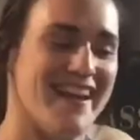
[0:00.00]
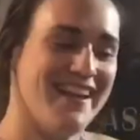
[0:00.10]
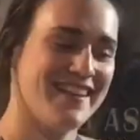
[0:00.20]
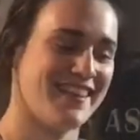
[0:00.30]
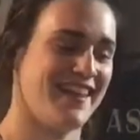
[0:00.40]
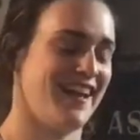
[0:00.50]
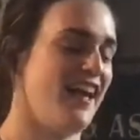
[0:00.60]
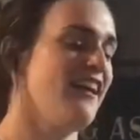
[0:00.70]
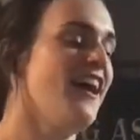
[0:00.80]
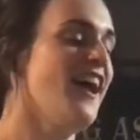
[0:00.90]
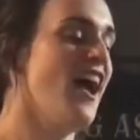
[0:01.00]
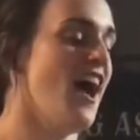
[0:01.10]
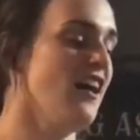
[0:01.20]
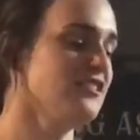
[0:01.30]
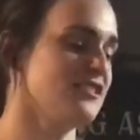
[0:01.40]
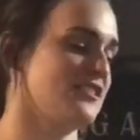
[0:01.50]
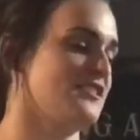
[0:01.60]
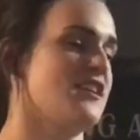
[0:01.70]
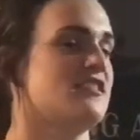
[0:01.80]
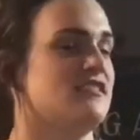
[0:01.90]
like anything. I'll just
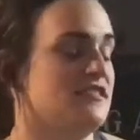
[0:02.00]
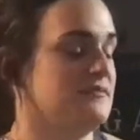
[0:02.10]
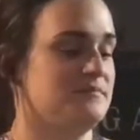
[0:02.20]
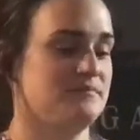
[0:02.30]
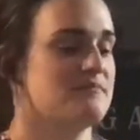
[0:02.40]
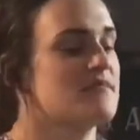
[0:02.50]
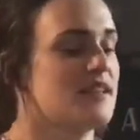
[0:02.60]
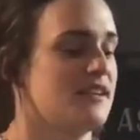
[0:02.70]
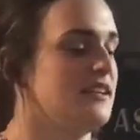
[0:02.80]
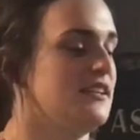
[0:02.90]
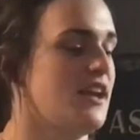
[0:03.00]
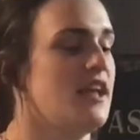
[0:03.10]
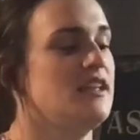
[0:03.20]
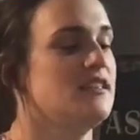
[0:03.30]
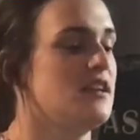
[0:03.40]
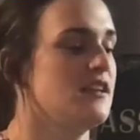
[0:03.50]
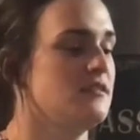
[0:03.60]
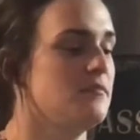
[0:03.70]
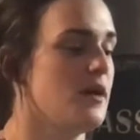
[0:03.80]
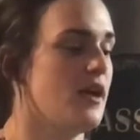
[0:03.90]
snack on
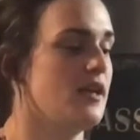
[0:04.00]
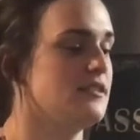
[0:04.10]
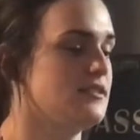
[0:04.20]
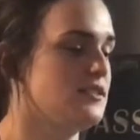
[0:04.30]
anything but